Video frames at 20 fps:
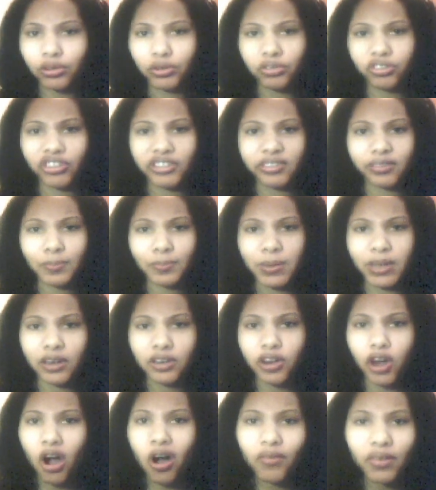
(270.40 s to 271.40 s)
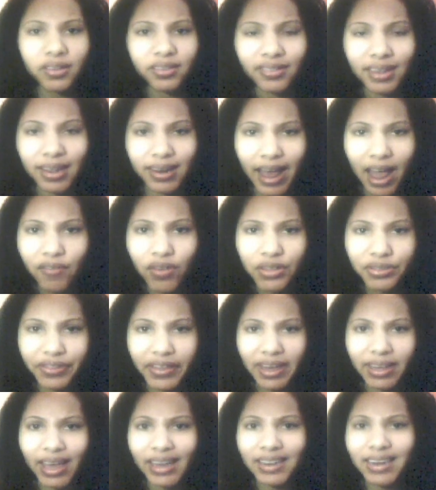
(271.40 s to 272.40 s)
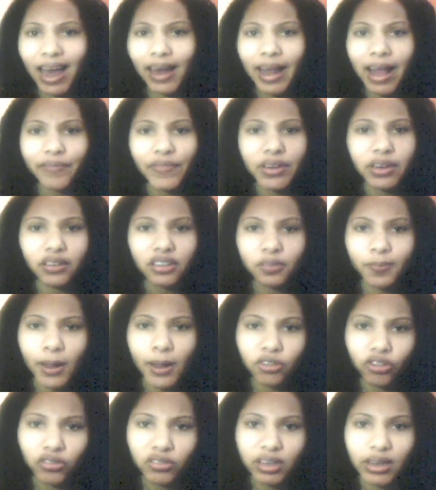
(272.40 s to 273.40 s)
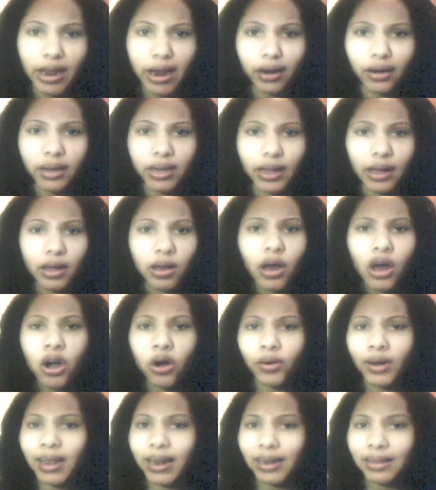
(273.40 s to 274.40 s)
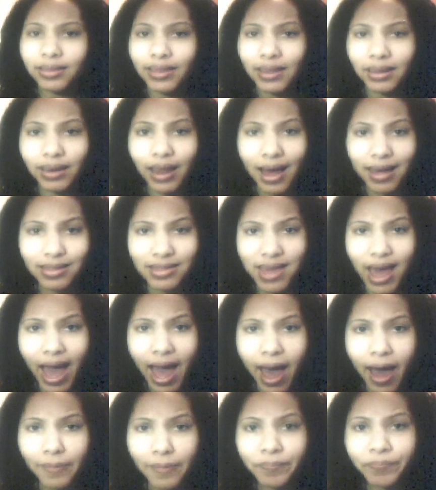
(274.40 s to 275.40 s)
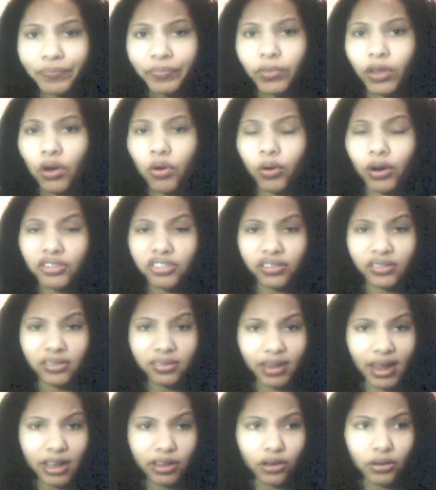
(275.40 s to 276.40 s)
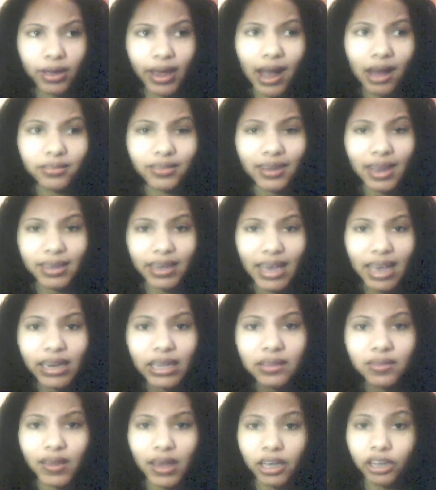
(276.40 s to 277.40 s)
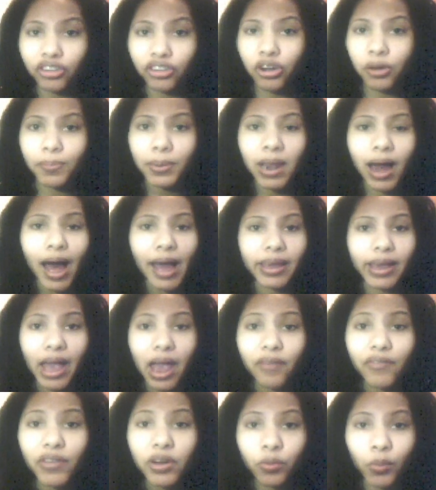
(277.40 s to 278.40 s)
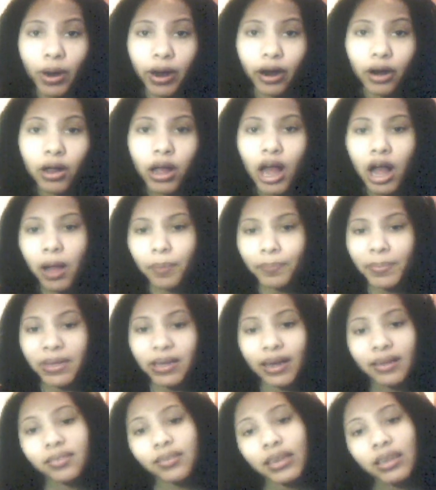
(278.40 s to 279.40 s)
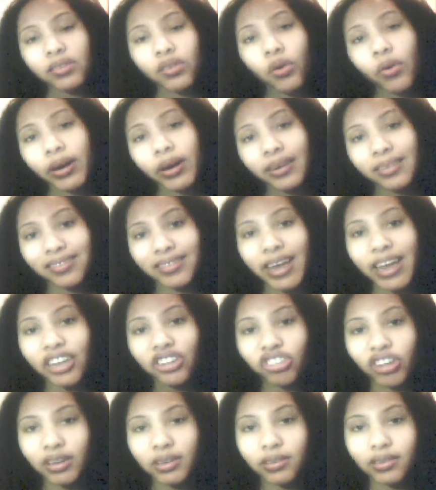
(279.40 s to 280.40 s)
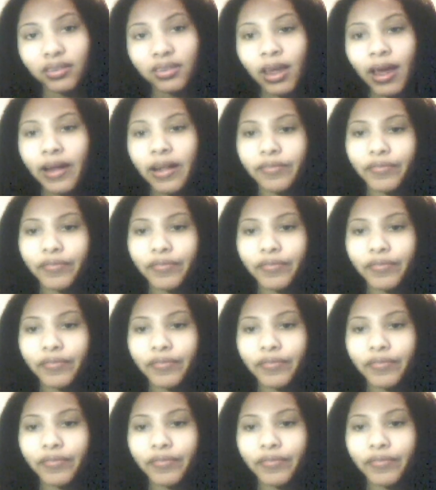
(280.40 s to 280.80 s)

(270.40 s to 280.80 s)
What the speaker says: to just be a novice at everything and not have any specialty area or anything like that. Or just saying, okay, I'll take anything, and you're applying everywhere. Because these organizations,